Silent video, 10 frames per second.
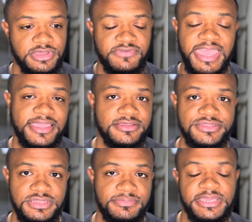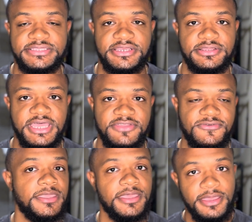had good sleep my entire
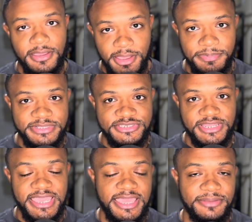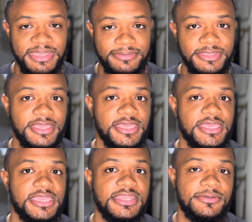life up until I had a baby.
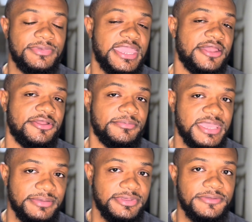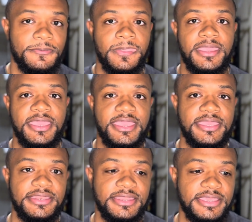And then we had our baby,
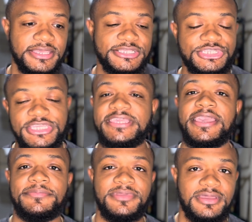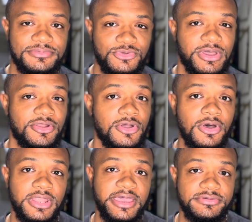and she kept me up throughout
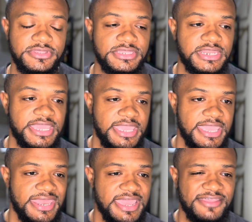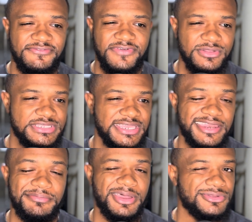all hours of the night. And I felt it in
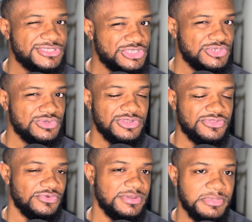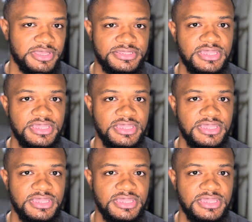about 2 to 3 months.